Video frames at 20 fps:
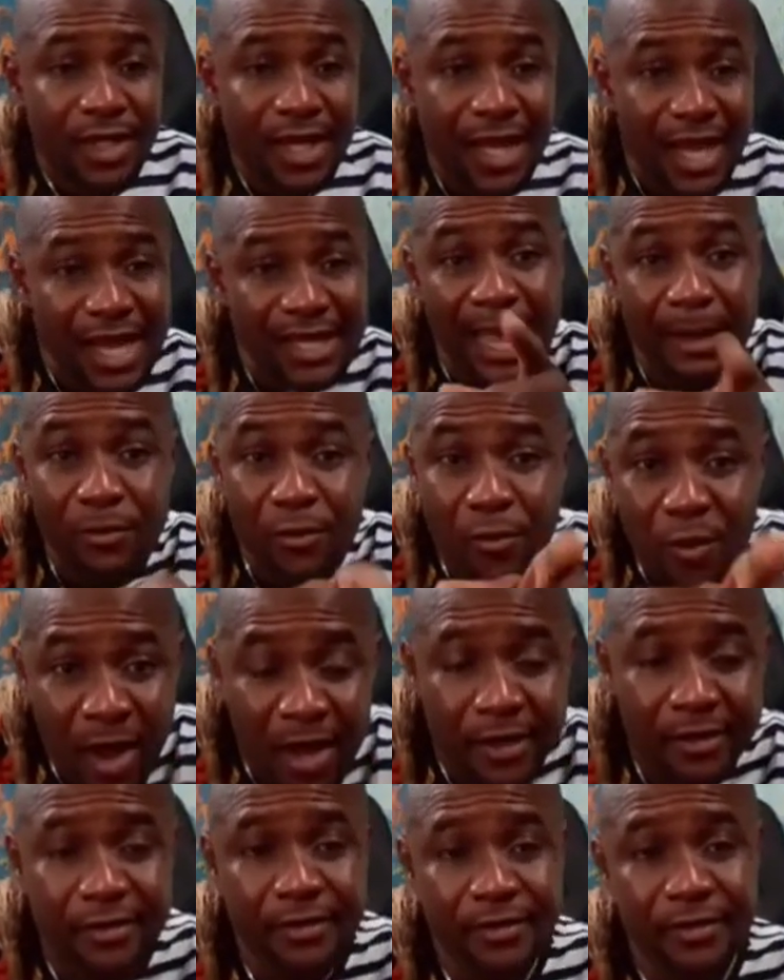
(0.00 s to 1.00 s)

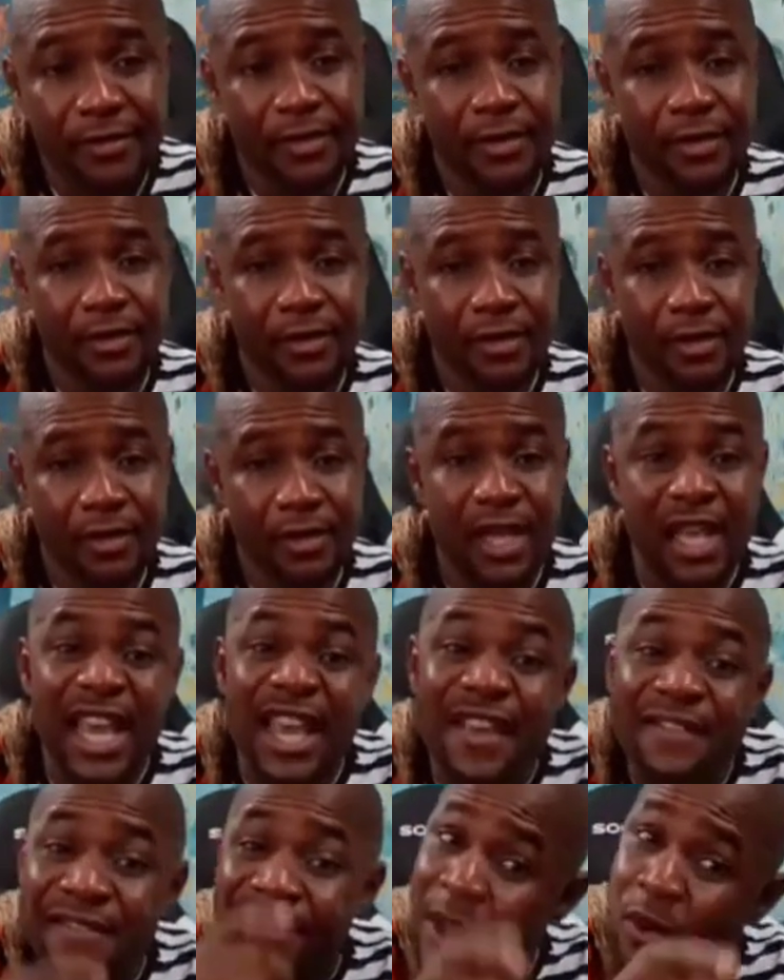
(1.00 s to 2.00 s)
Katamwa.
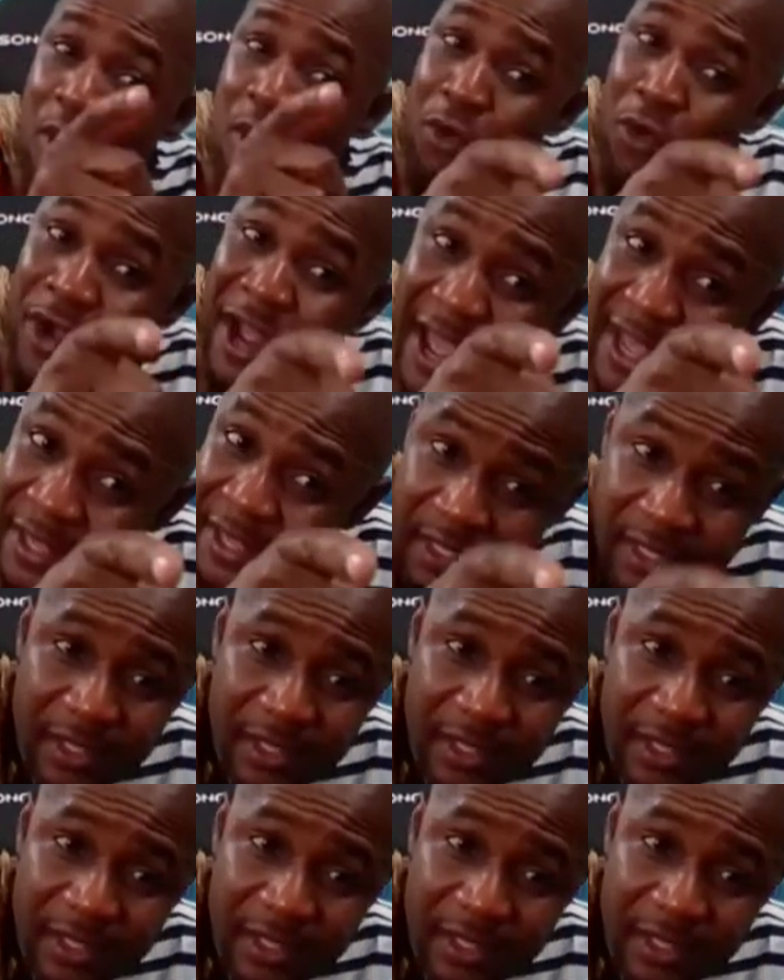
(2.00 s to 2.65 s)
Em na wo kan